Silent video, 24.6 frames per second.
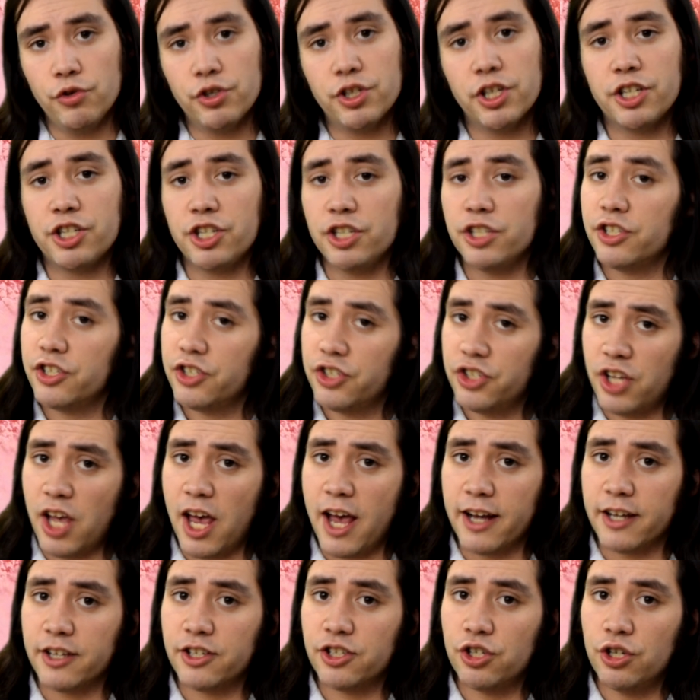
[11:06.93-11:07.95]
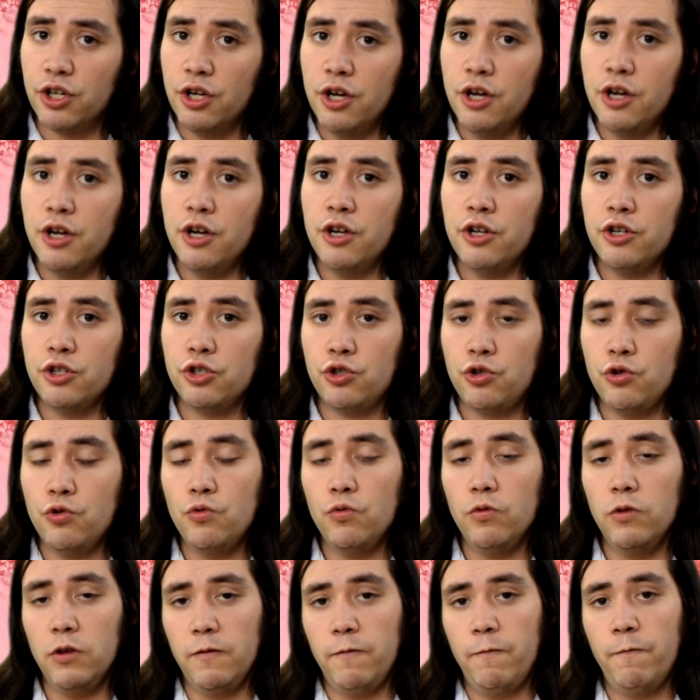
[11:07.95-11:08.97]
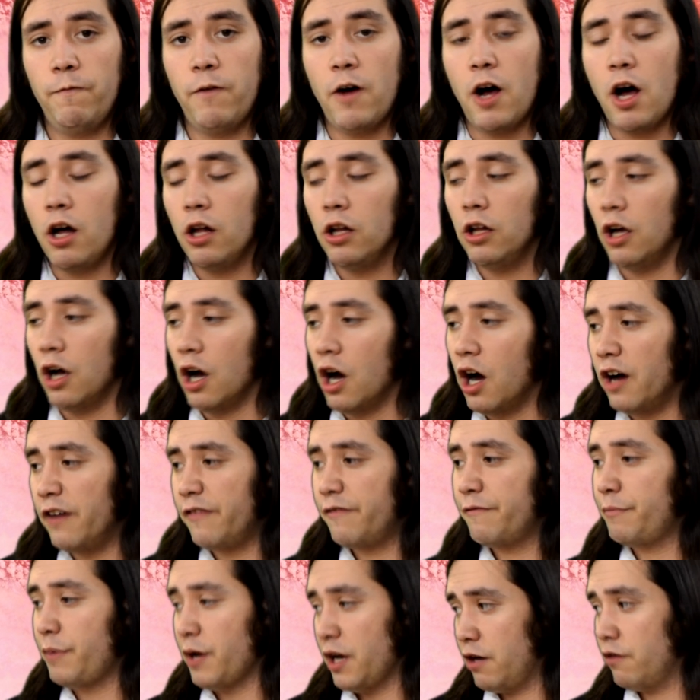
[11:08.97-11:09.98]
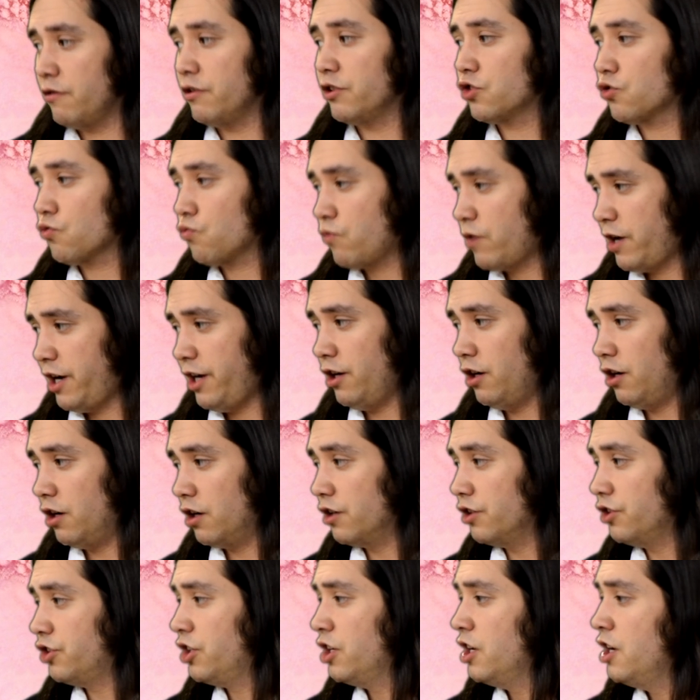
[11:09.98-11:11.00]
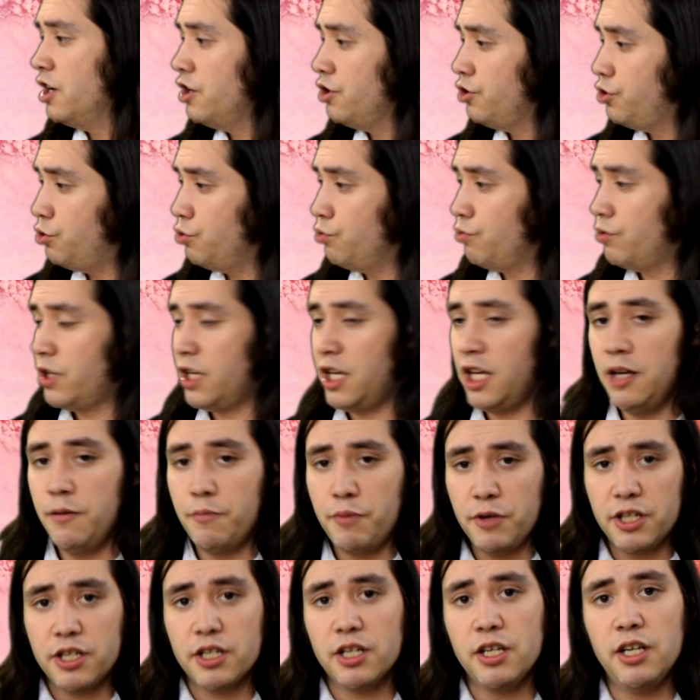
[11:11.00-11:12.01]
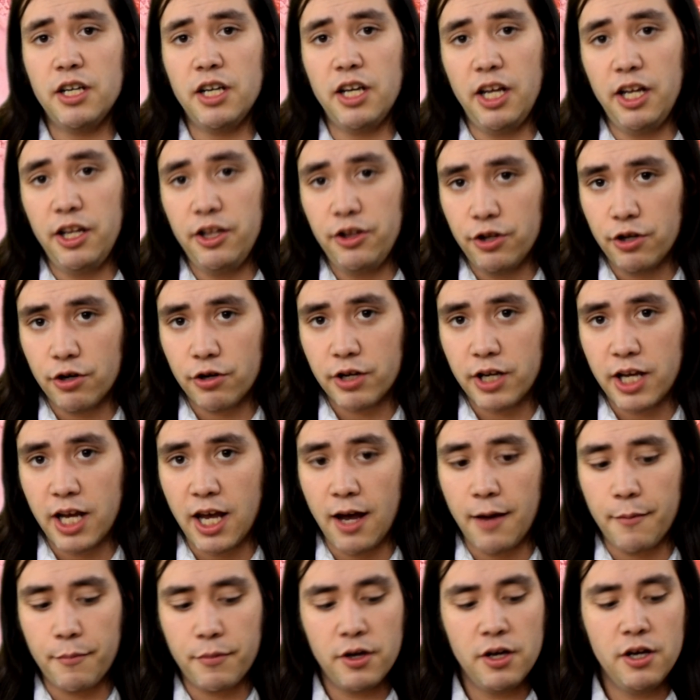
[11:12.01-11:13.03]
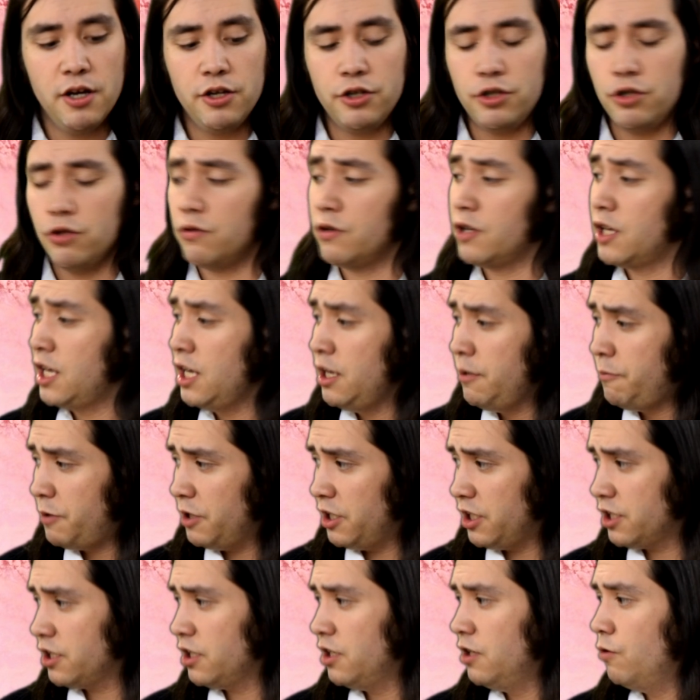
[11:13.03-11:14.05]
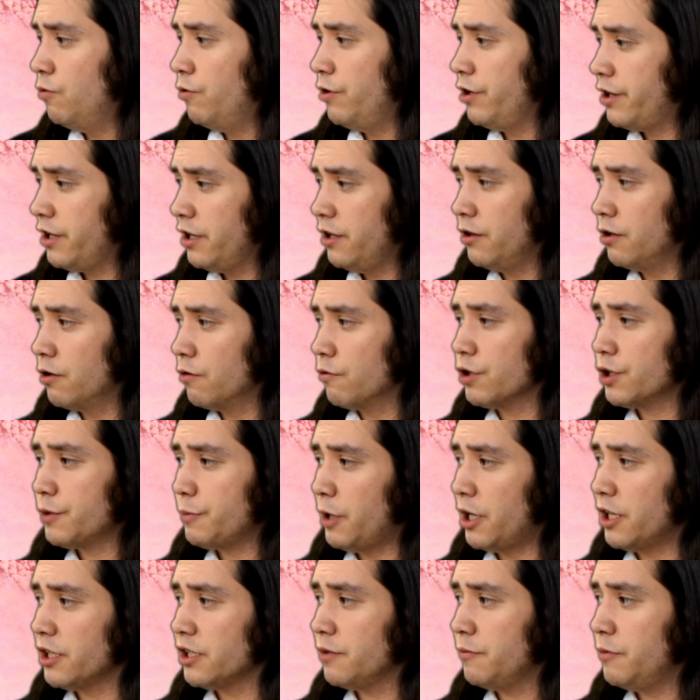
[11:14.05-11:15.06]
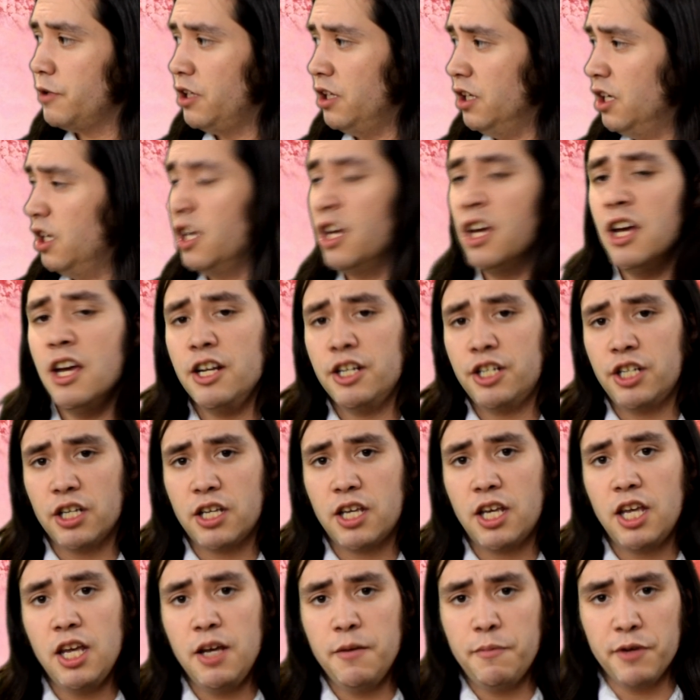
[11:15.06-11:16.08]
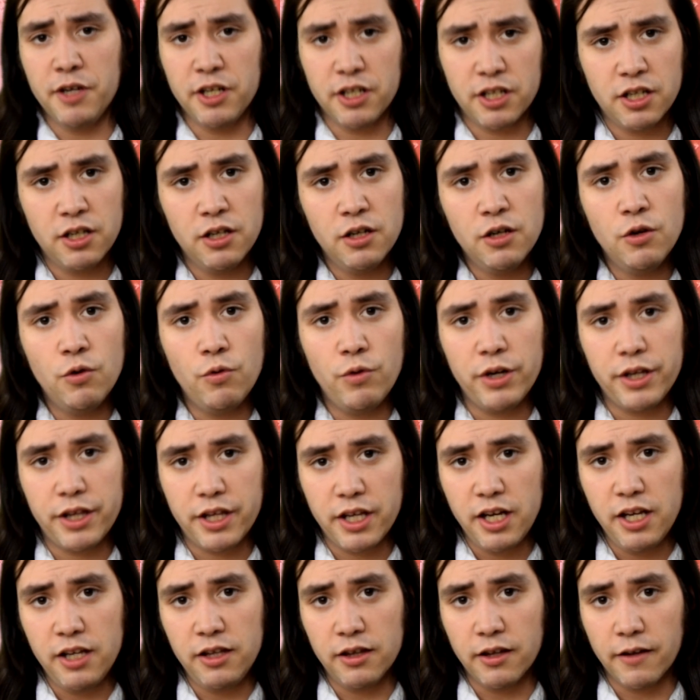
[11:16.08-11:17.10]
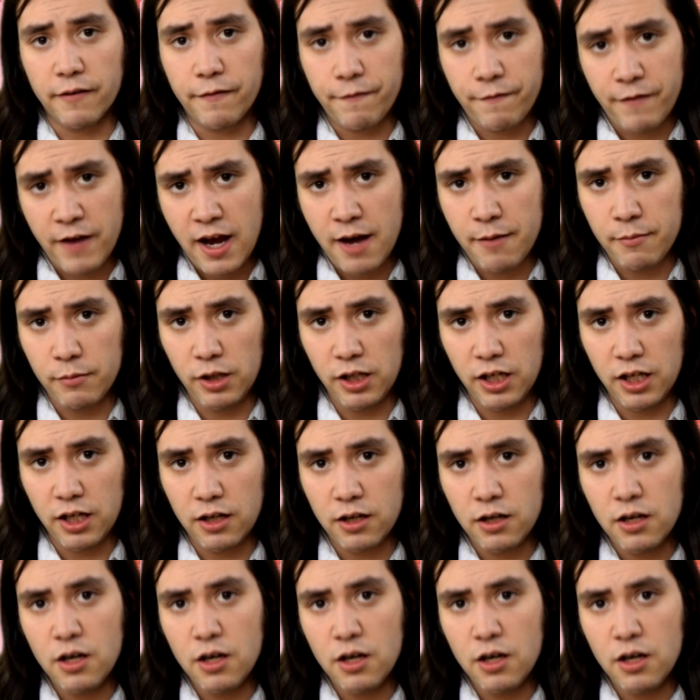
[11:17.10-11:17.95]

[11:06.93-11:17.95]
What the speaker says: such as sex to fall off parents' radars, to keep it in their camp, to keep it within their responsibility, to keep it within the family.